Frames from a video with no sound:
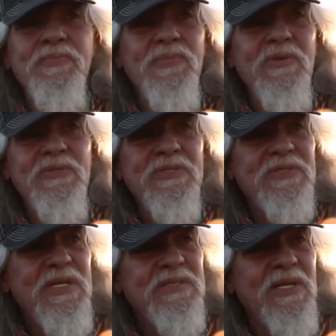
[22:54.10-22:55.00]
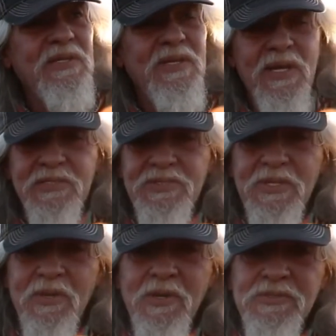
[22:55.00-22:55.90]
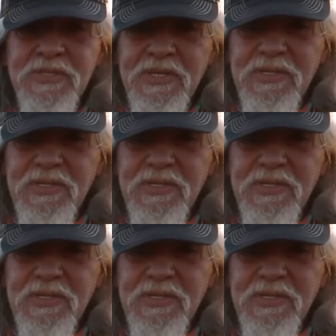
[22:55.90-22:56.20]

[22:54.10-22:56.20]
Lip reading: if she sees anything, she alerts it